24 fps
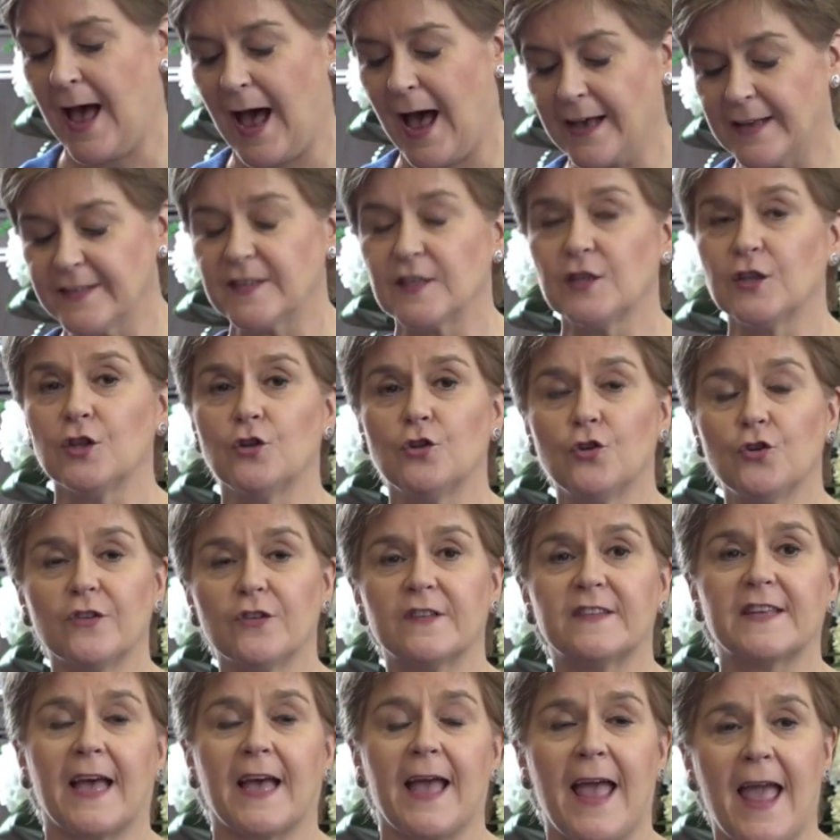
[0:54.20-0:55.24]
as it
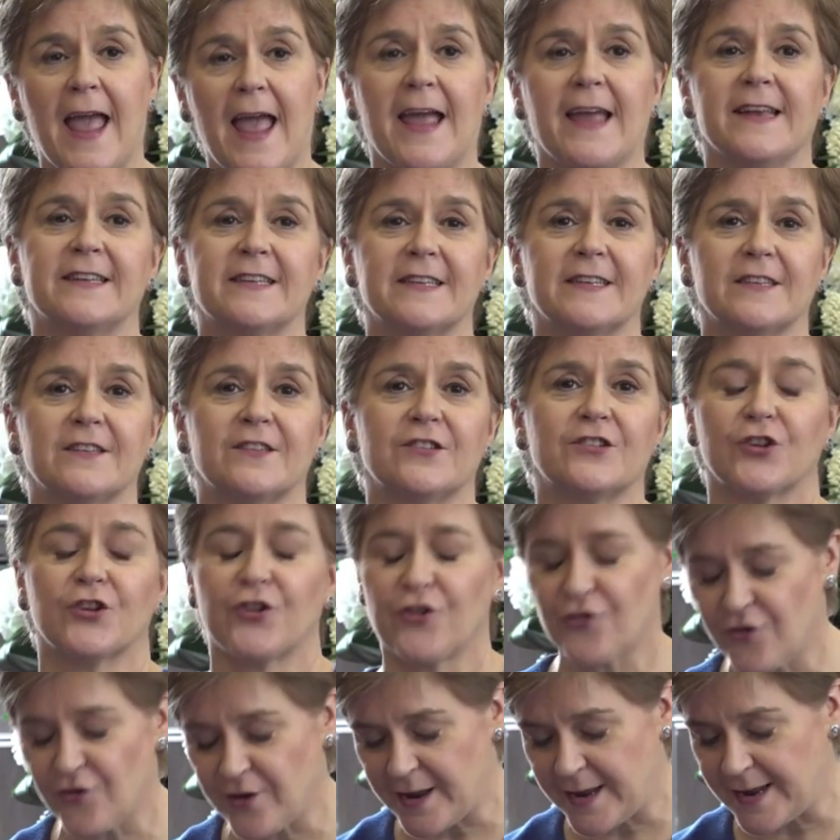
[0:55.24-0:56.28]
looks ahead to
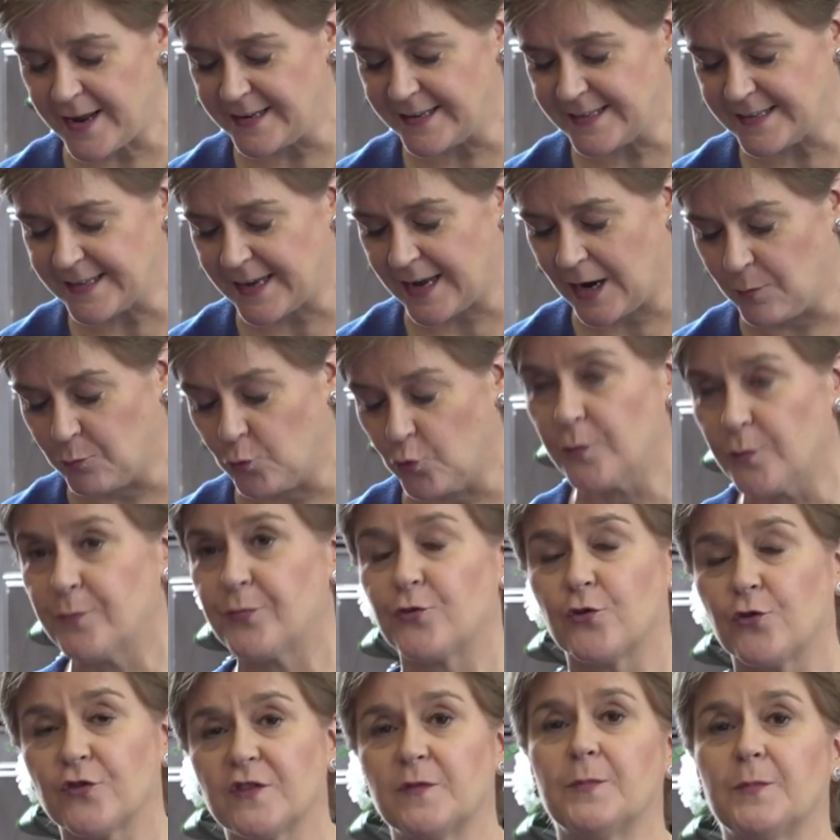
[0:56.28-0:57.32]
create a more
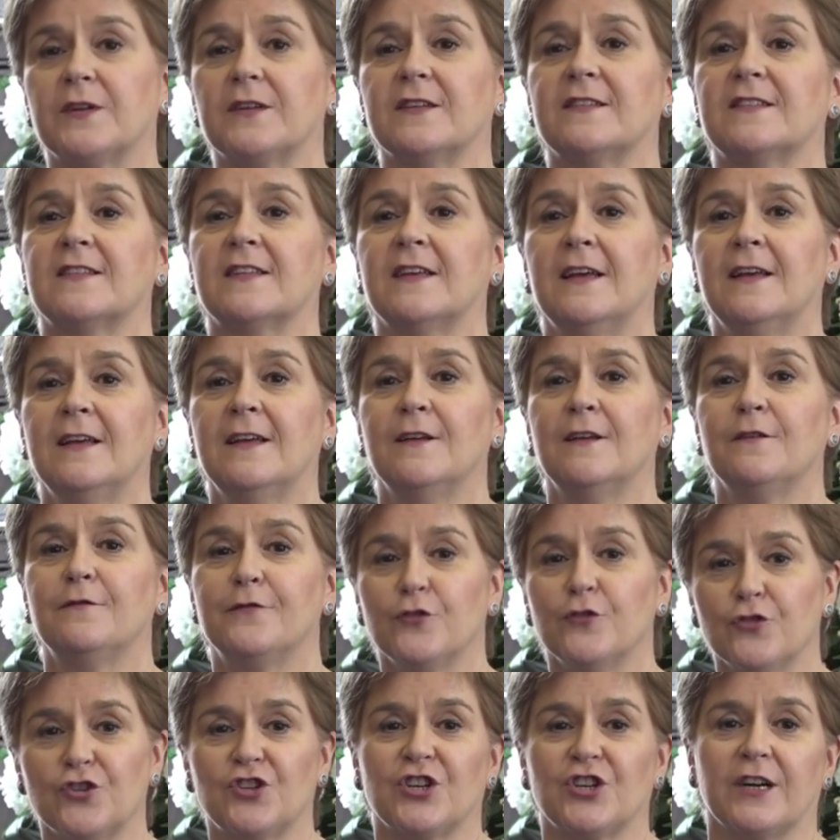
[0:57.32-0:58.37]
prosperous
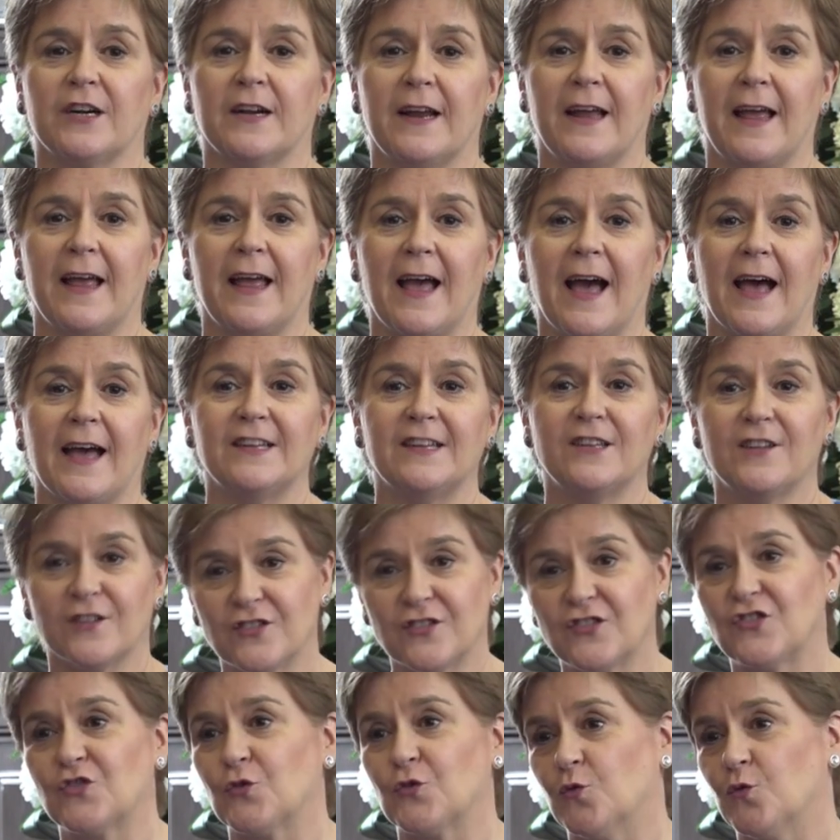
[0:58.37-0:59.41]
future uh, and
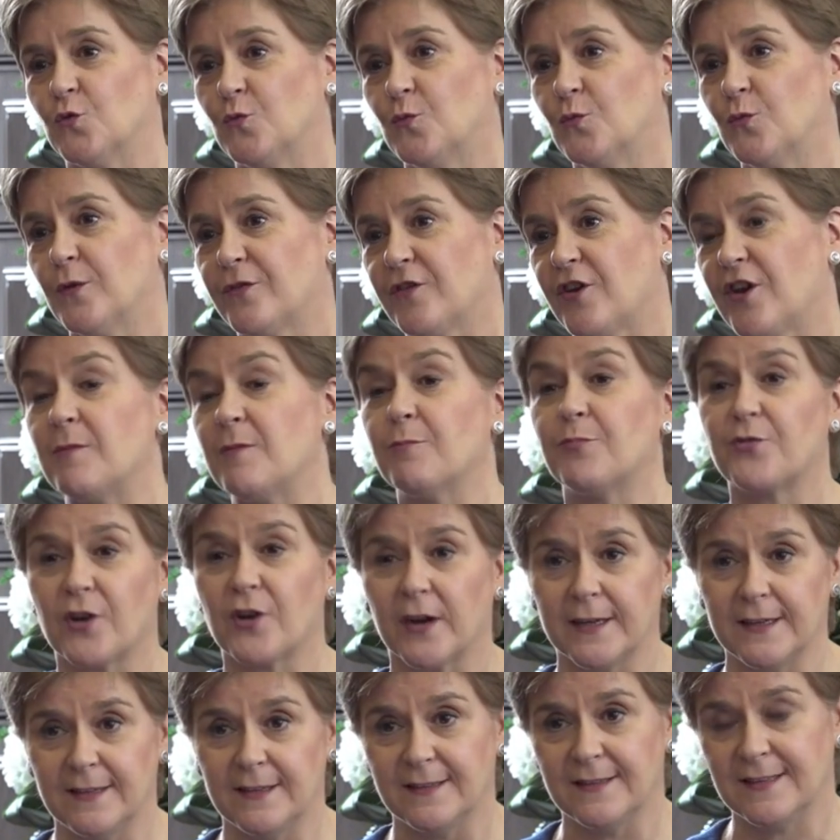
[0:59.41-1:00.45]
does so with great
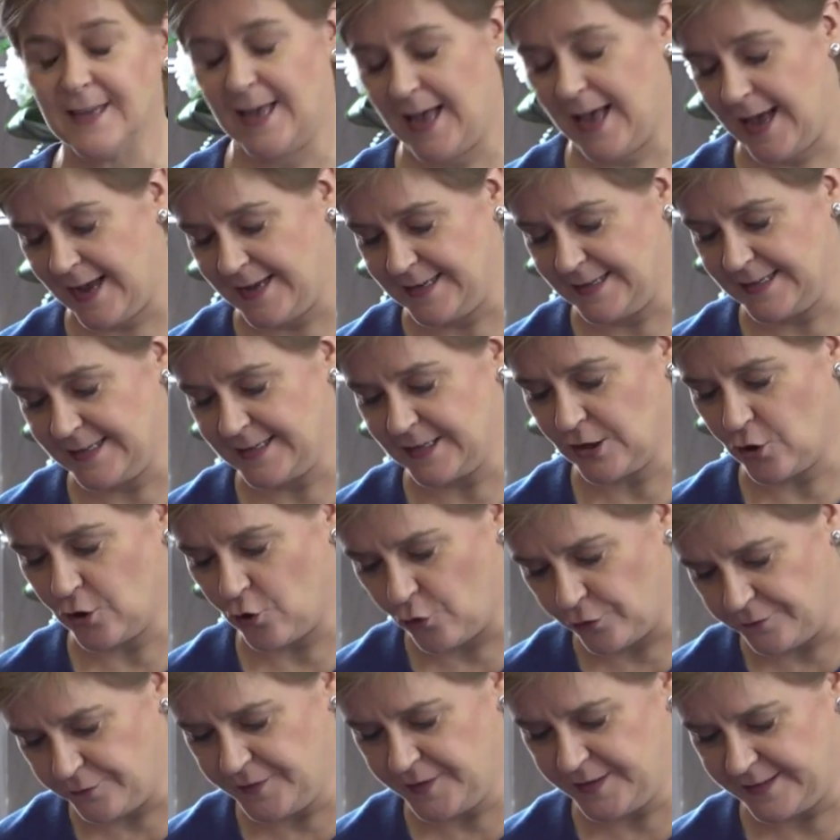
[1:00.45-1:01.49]
pride and
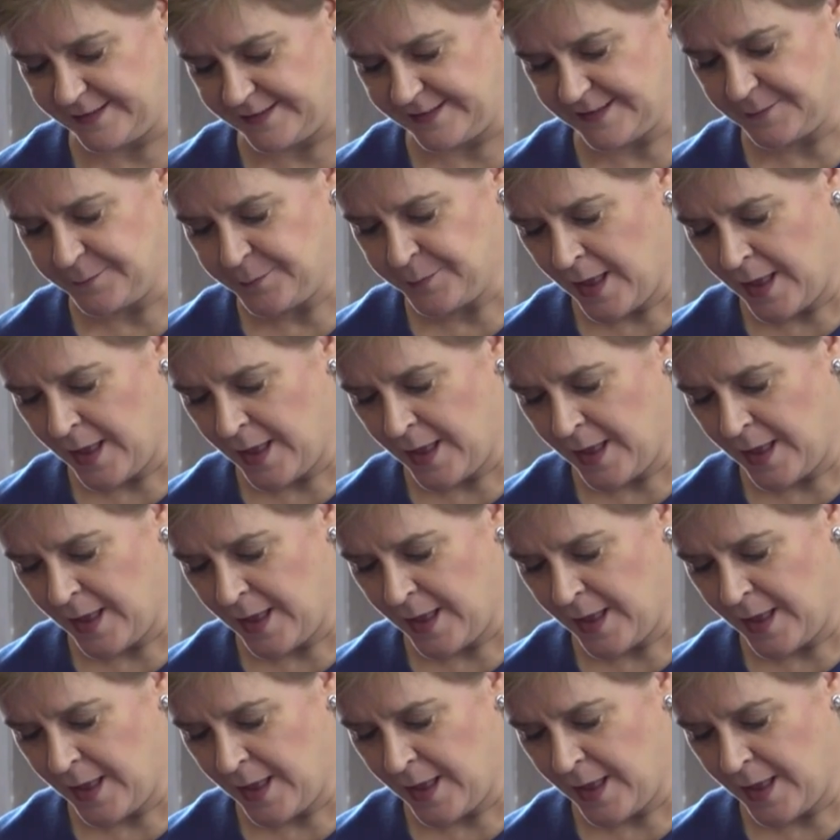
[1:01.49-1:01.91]
confidence.